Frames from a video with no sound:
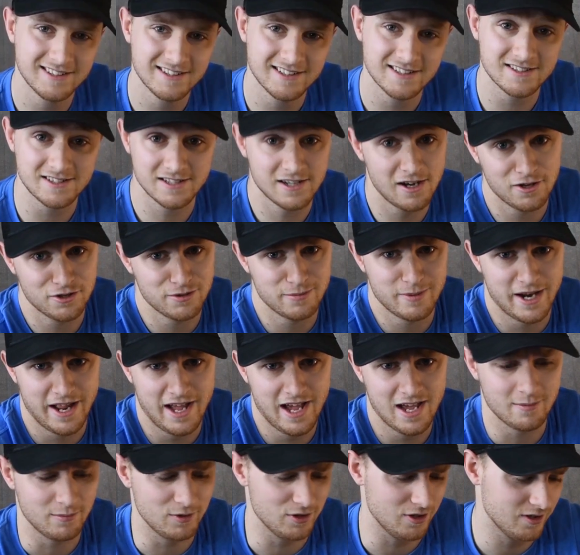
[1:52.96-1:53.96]
It's the ultimate
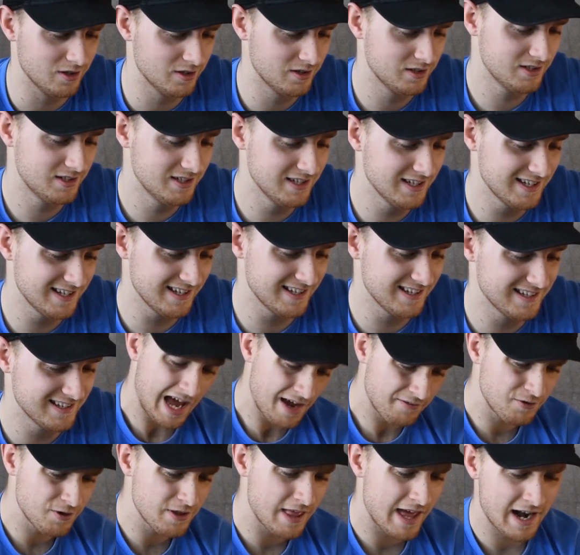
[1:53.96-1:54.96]
animal.
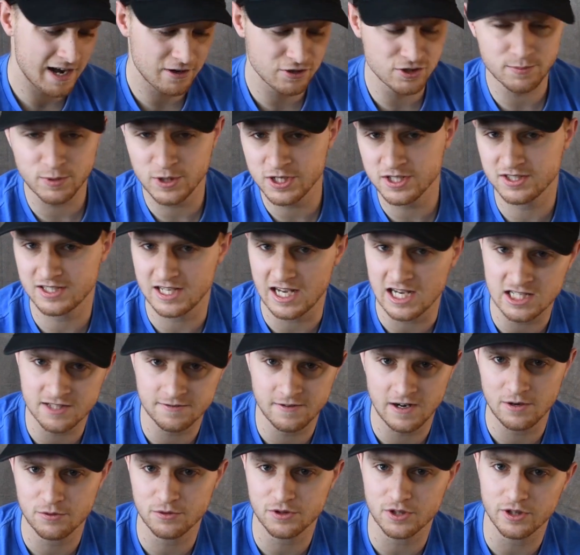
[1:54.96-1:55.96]
After that, I was pretty
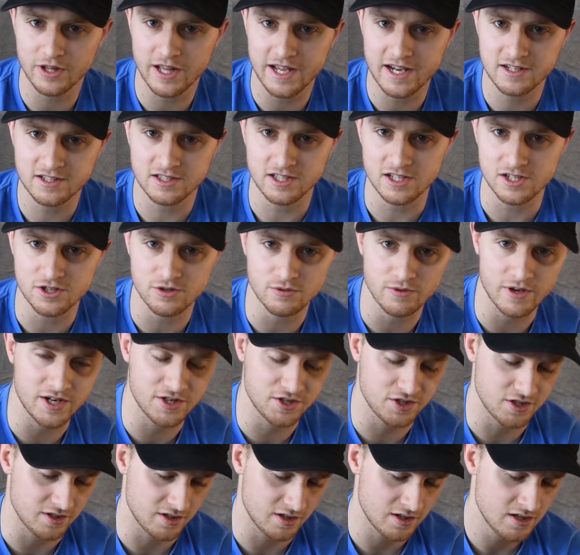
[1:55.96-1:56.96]
satisfied with the leg
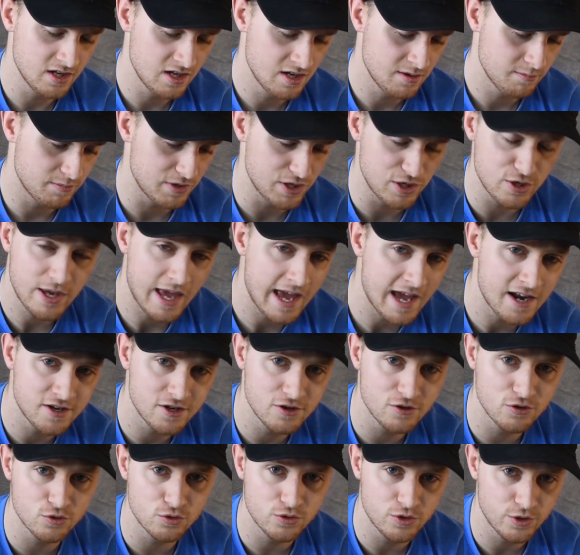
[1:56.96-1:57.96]
situation. But you can't
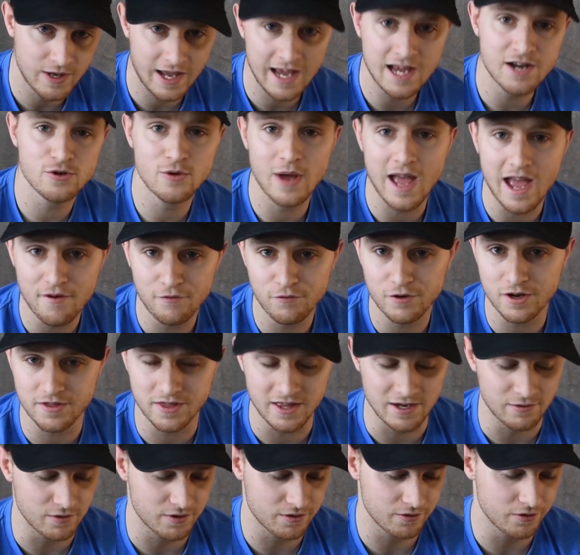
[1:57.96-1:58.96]
do
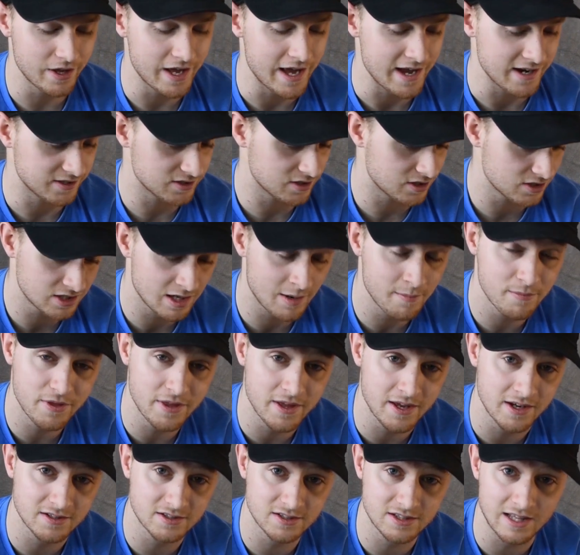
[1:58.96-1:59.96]
everything with legs. There's some
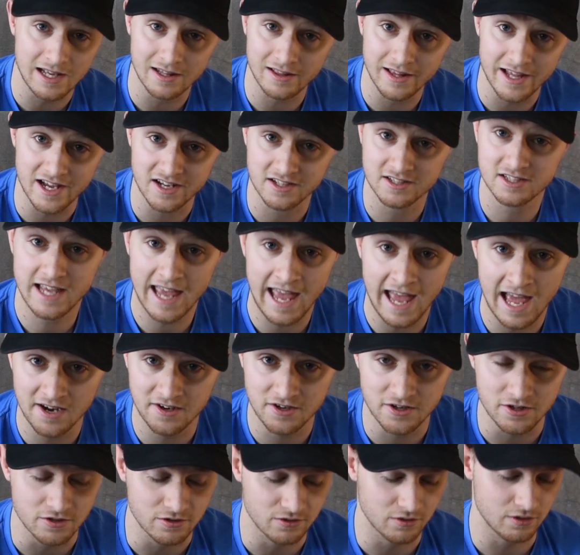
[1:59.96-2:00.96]
things that legs
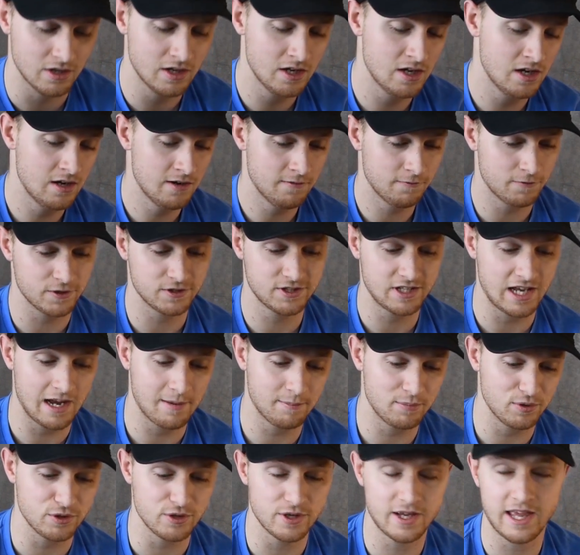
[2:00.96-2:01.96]
can't do. For
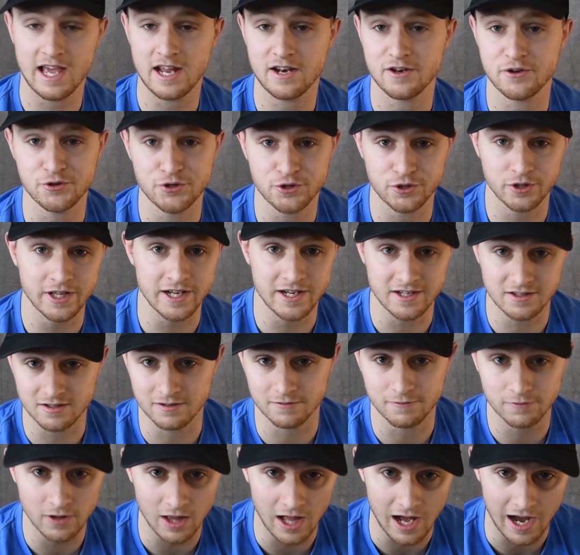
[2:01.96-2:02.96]
example, you can't use your legs
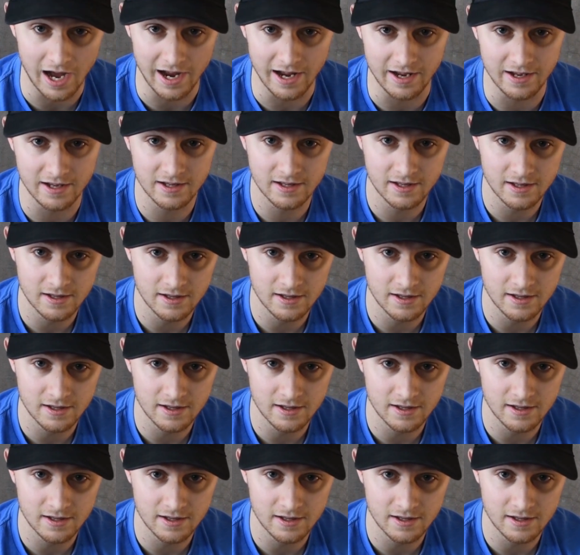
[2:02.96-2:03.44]
to fly.